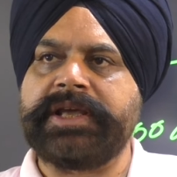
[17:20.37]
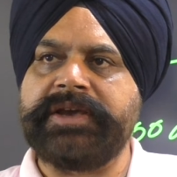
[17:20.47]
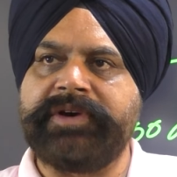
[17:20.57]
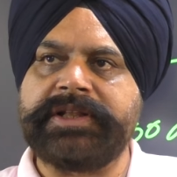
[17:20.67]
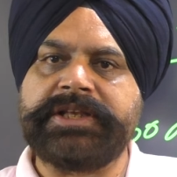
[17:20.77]

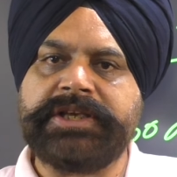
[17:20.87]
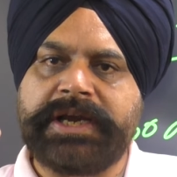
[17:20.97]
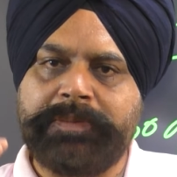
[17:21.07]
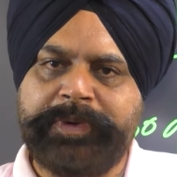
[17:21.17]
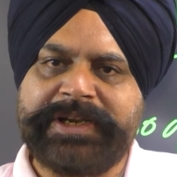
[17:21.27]
given the
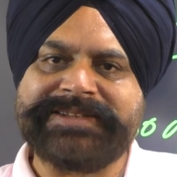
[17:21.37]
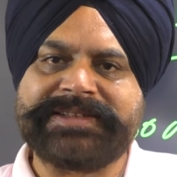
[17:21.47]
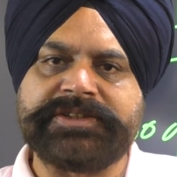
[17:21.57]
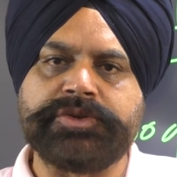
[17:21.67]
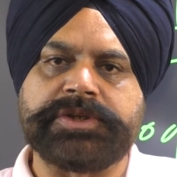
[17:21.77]
competence
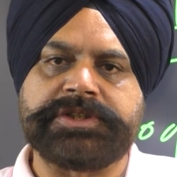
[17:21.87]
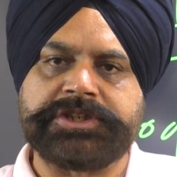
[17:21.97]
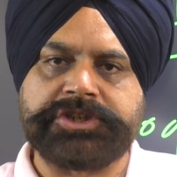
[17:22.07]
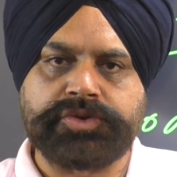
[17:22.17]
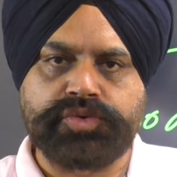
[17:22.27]
and
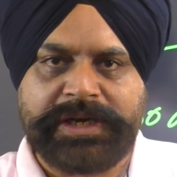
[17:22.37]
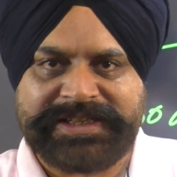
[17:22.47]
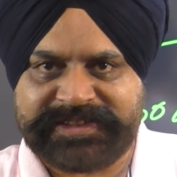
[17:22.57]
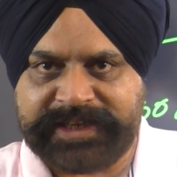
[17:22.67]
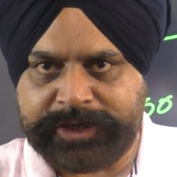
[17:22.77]
jurisdiction to
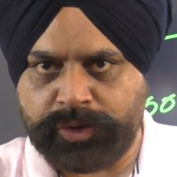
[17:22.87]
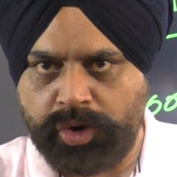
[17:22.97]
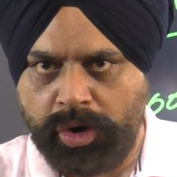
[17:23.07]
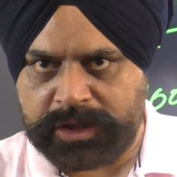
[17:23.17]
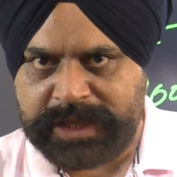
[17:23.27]
legislate on
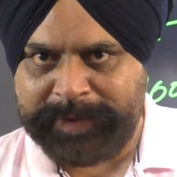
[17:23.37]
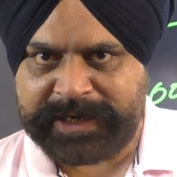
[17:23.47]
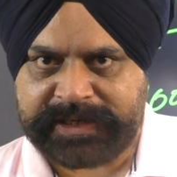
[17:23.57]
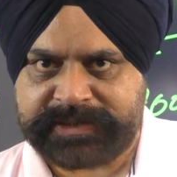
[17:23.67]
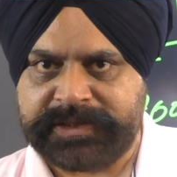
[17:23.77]
all the
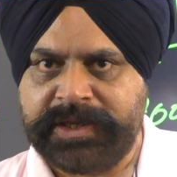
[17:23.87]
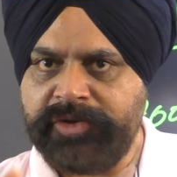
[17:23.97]
matters